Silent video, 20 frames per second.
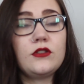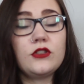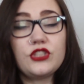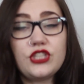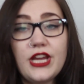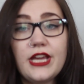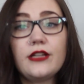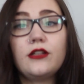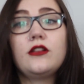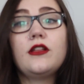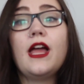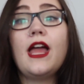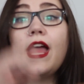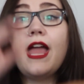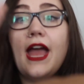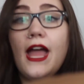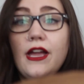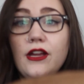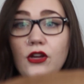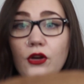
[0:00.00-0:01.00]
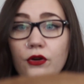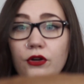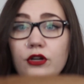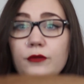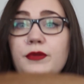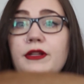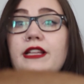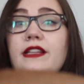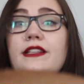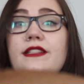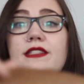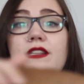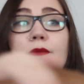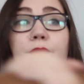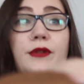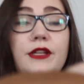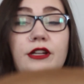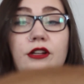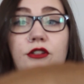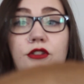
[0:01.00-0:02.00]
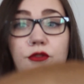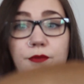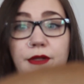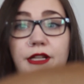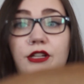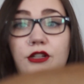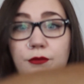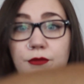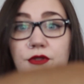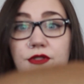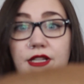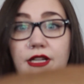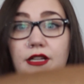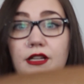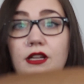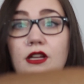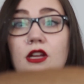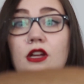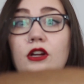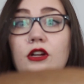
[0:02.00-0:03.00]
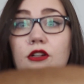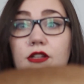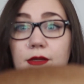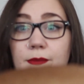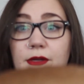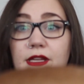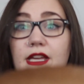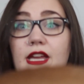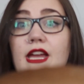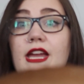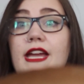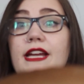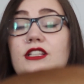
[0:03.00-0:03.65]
channel and go to her playlist and play her music, her EP.